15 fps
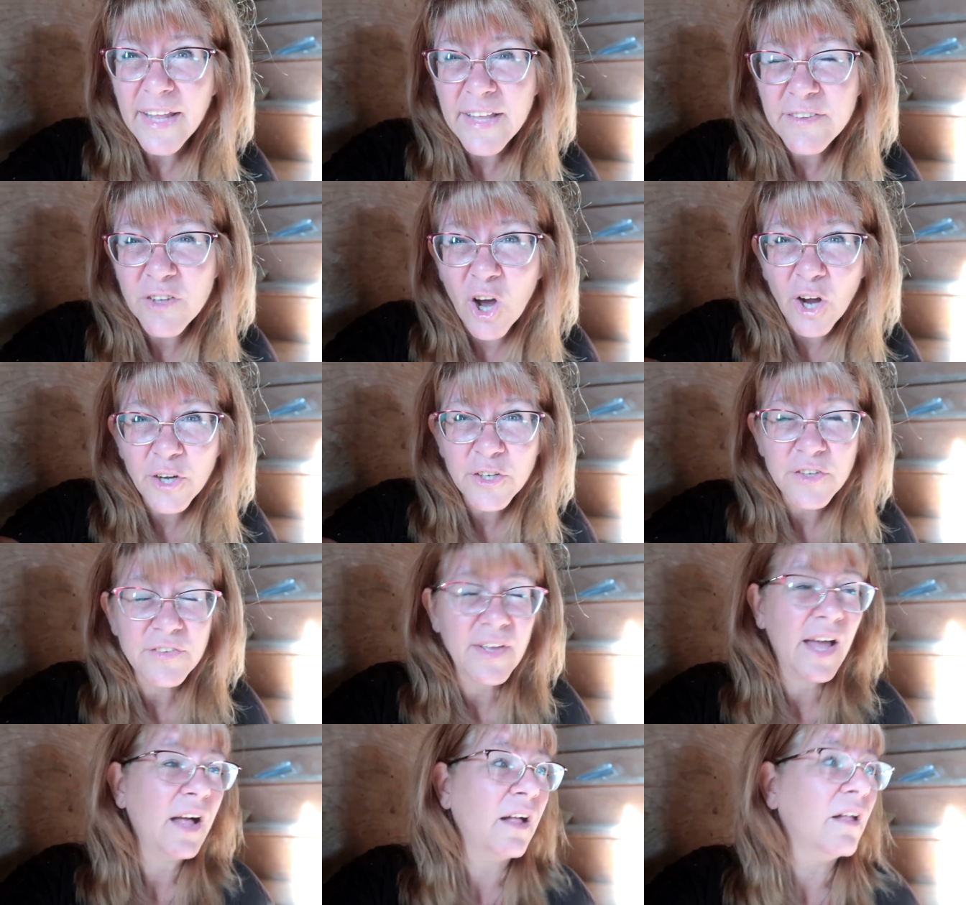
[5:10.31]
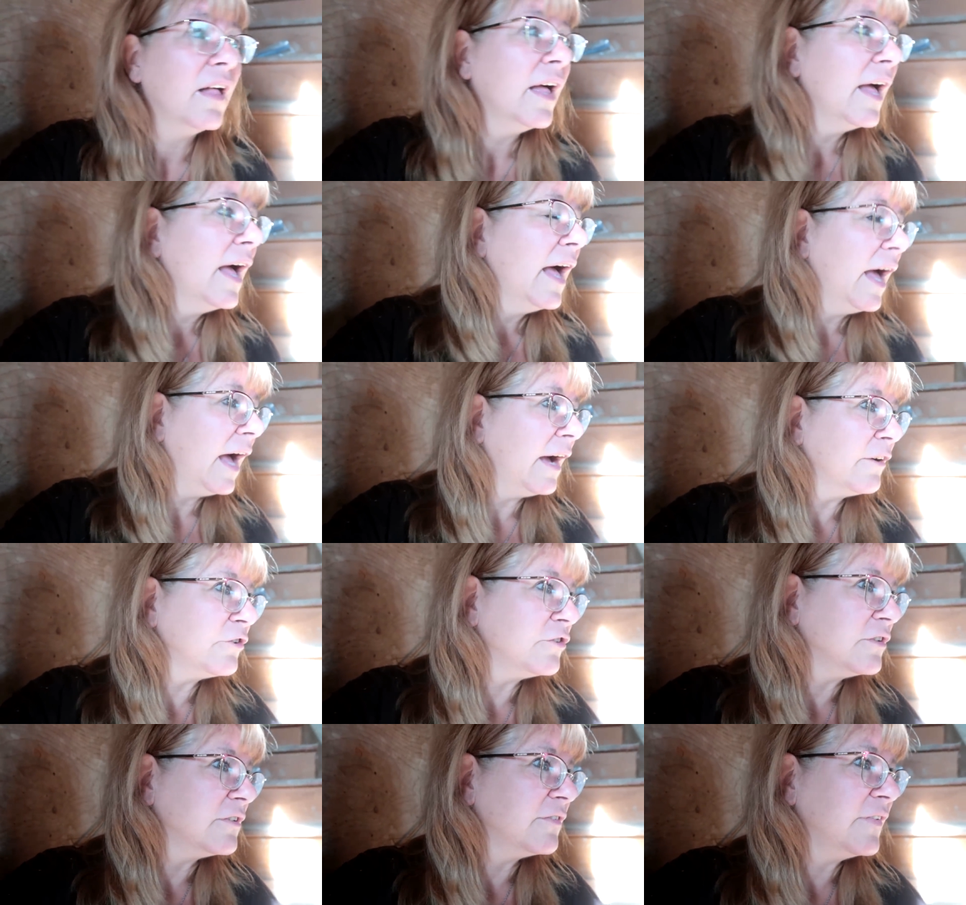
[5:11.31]
it's hard to tell how
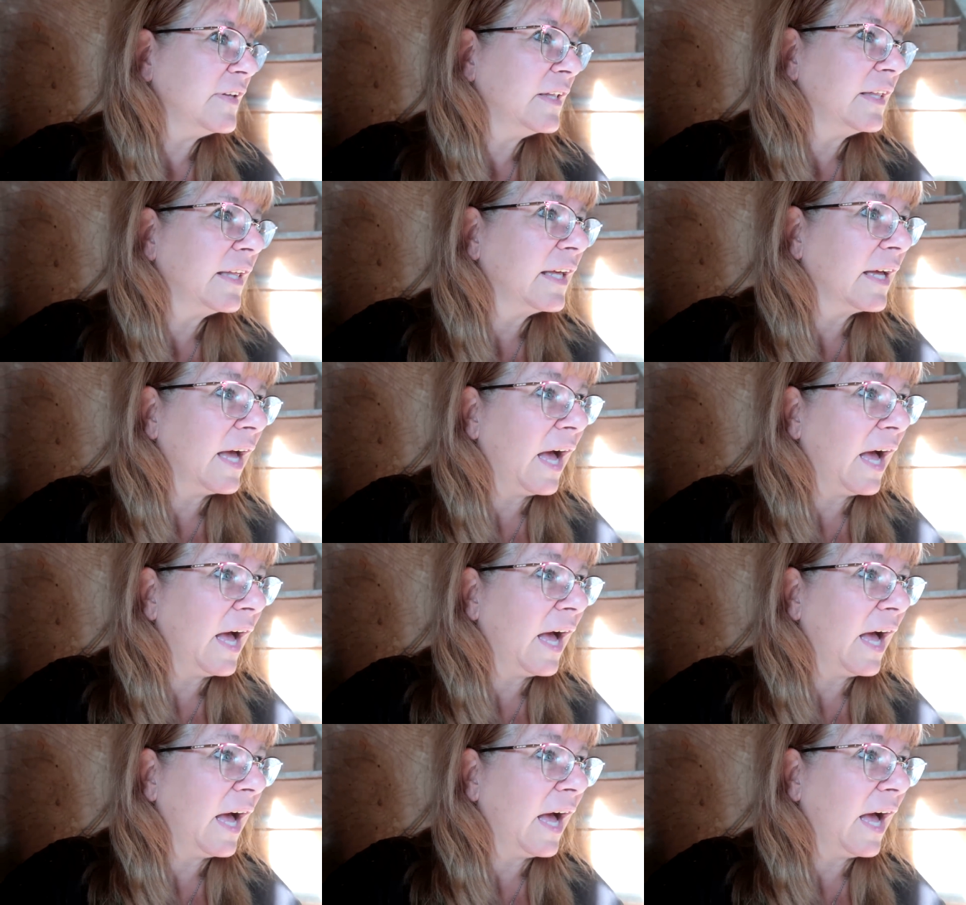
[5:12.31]
she's feeling.